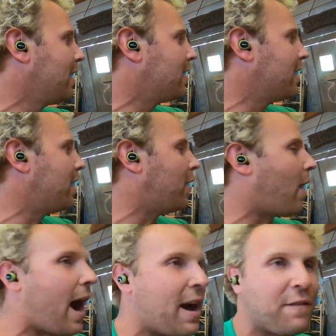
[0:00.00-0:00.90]
you know,
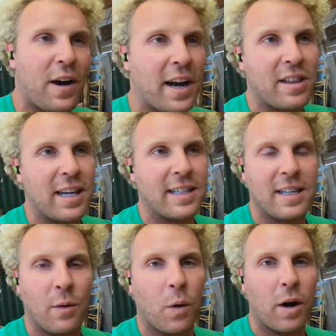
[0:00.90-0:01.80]
I find things
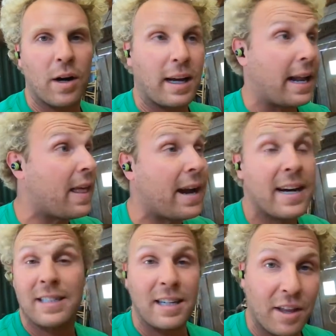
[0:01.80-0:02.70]
that work, and then
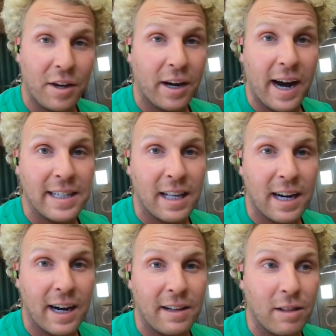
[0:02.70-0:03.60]
I see other guys that
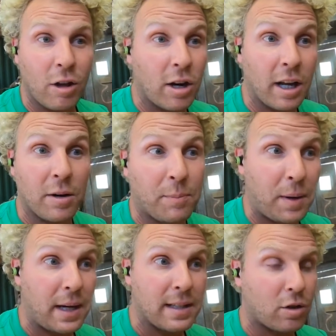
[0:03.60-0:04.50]
I look at a
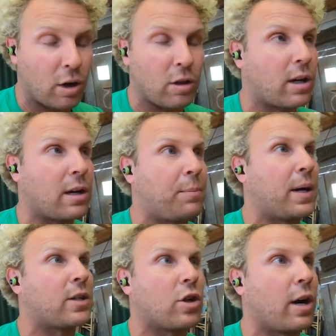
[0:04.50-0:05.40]
piece or I look at a
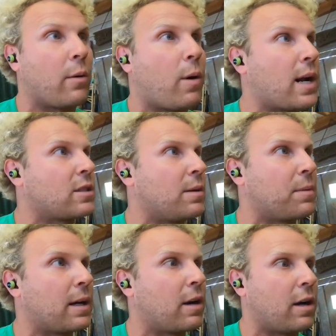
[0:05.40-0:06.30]
picture, I watch
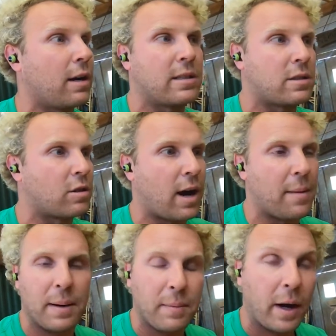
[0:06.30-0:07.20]
something on
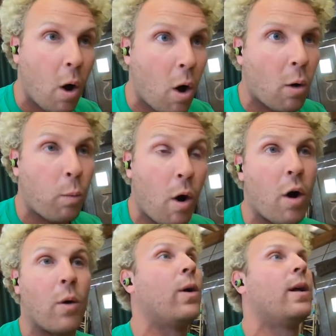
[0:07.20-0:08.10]
Instagram and I'm like, oh,
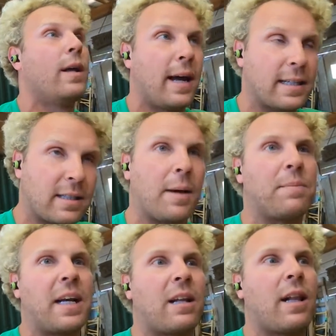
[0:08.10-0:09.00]
whoa, and
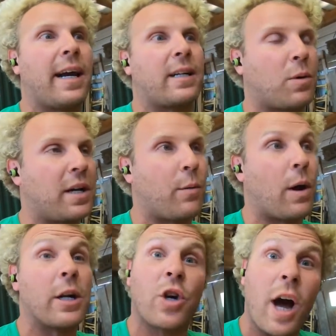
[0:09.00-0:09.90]
something clicks where you
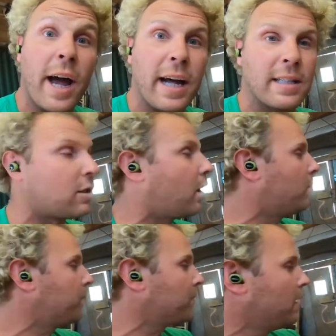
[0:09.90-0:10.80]
want to try it. So,